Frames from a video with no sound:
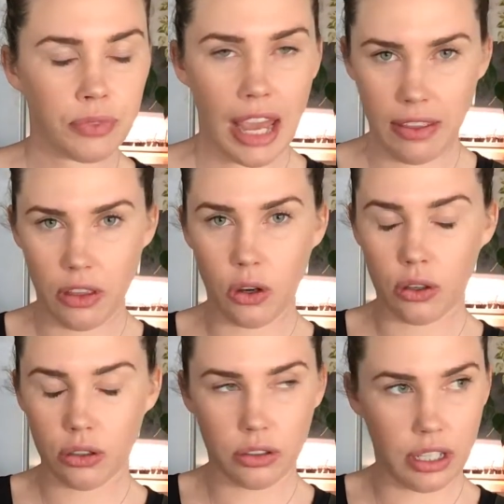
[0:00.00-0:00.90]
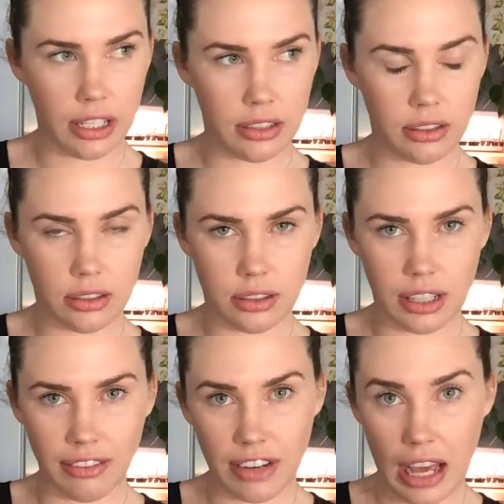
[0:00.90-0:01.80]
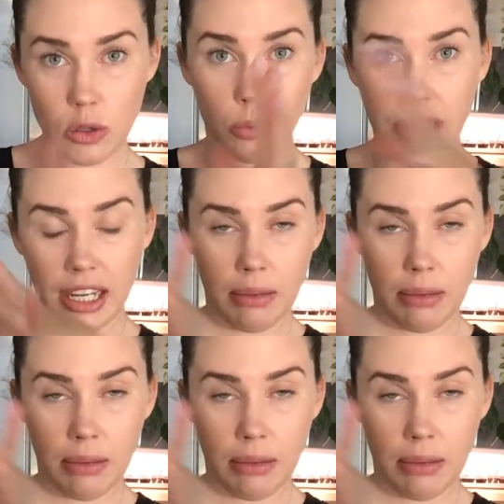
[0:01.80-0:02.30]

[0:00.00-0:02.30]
then the sunflowers will be